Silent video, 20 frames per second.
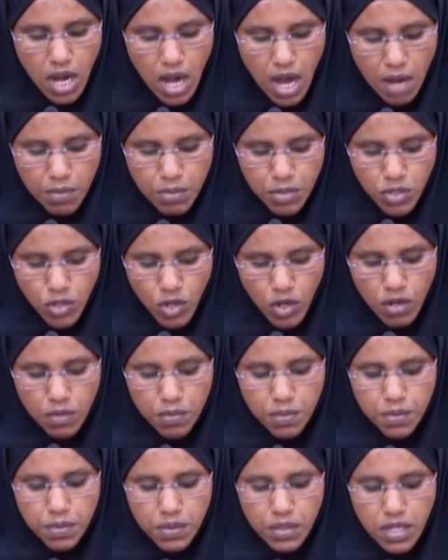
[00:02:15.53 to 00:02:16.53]

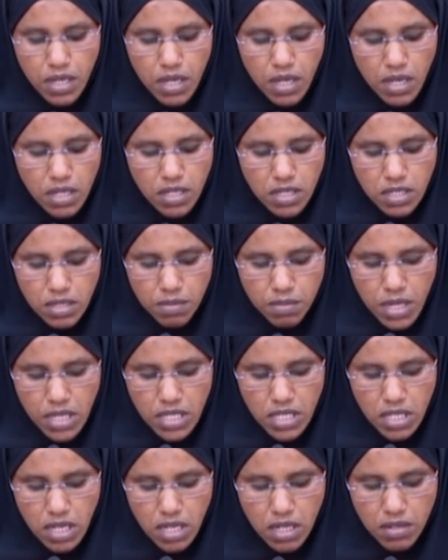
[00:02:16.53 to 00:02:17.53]
absorb the
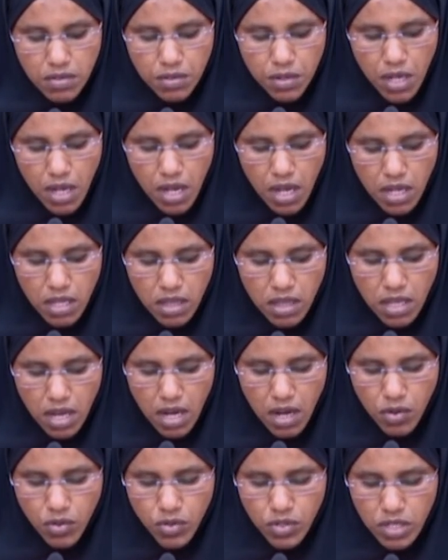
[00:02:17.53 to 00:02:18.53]
estimated
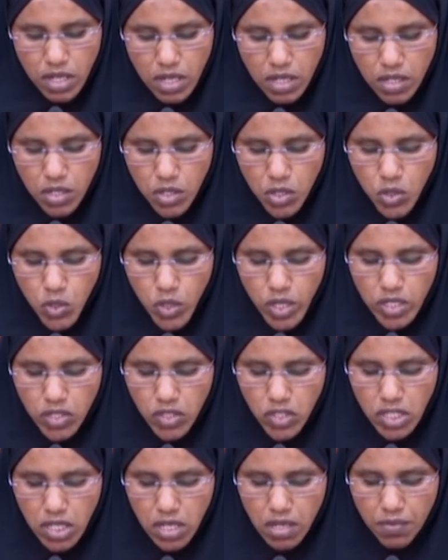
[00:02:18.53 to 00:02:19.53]
8,000
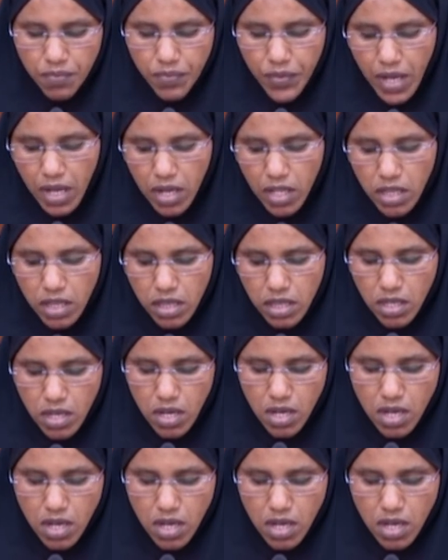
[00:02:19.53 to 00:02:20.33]
UHC health